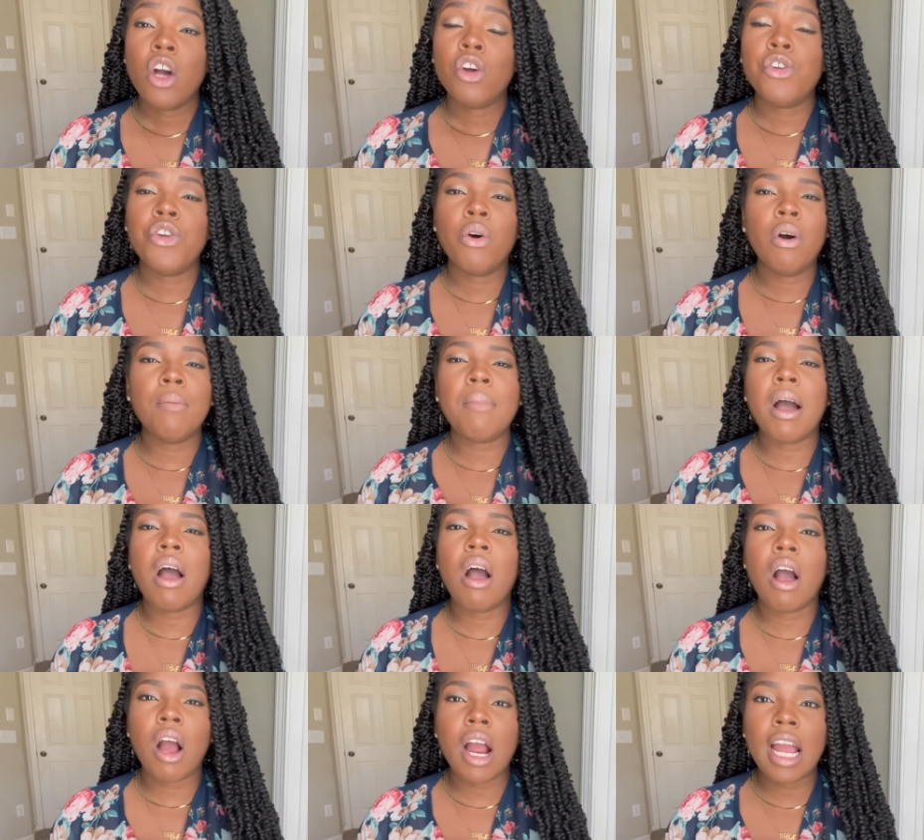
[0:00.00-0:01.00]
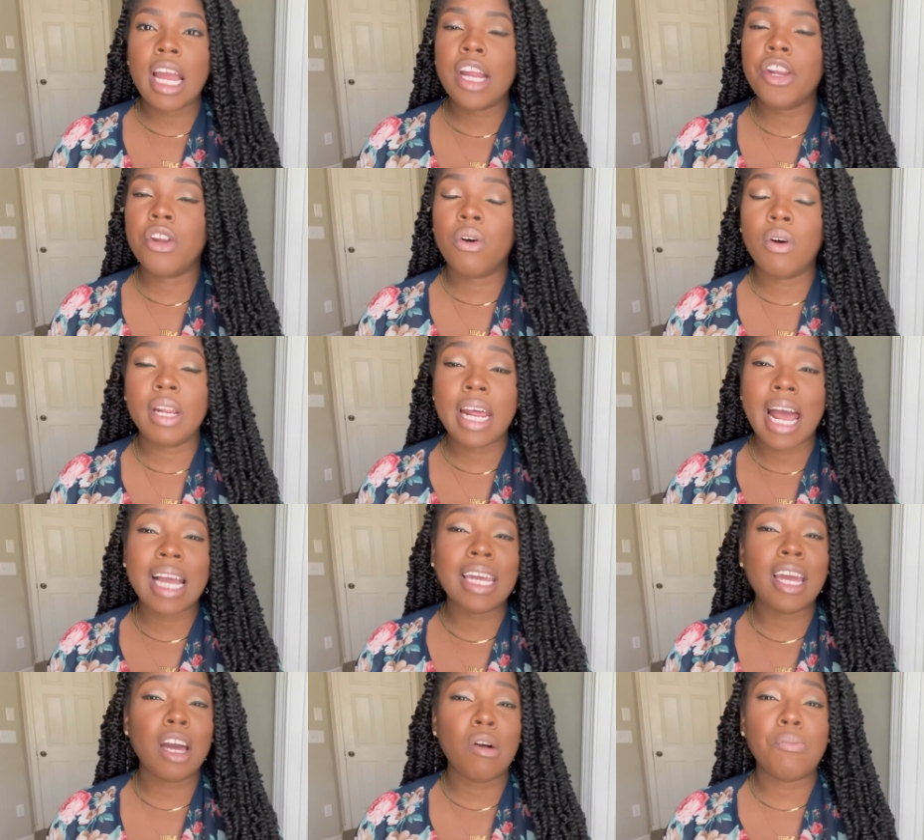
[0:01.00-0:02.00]
knowing my heart and knowing that I
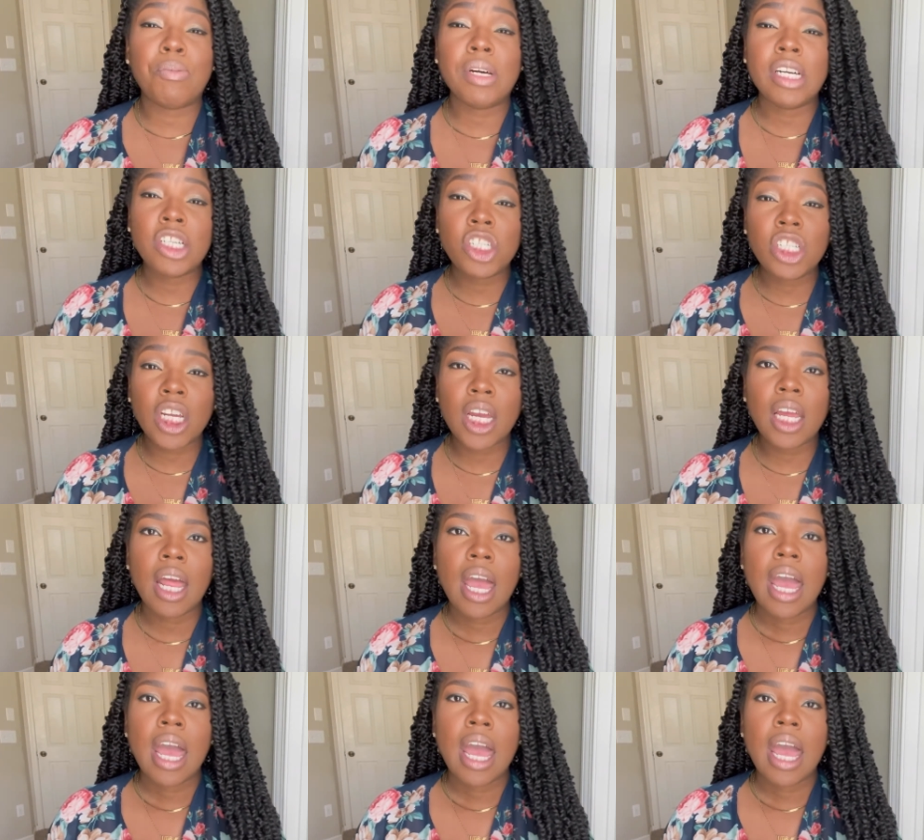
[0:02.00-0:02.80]
kept pushing,